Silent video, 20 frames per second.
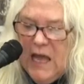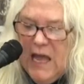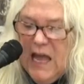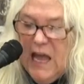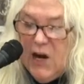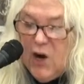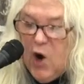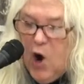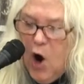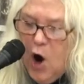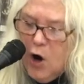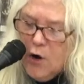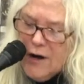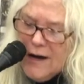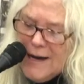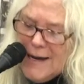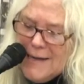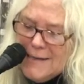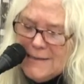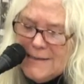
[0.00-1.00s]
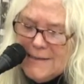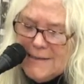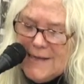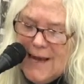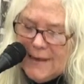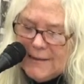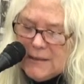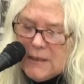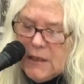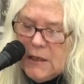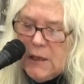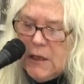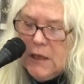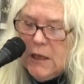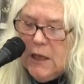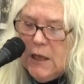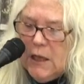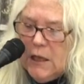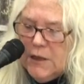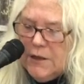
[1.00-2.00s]
had already set
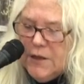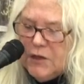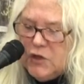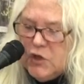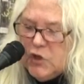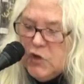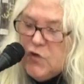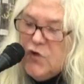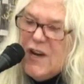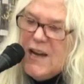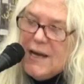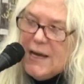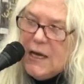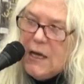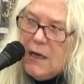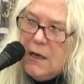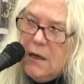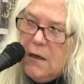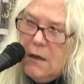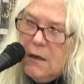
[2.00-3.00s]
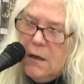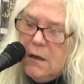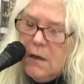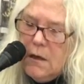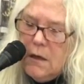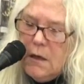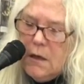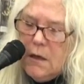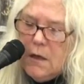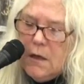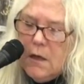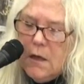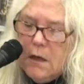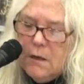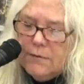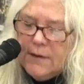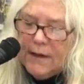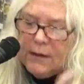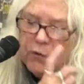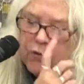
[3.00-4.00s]
the tree
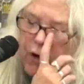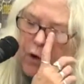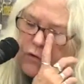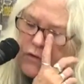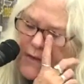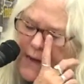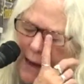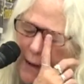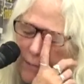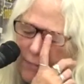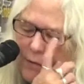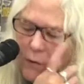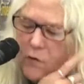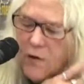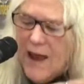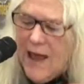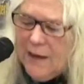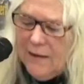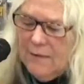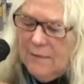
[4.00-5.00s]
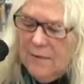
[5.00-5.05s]
that grows out of the crack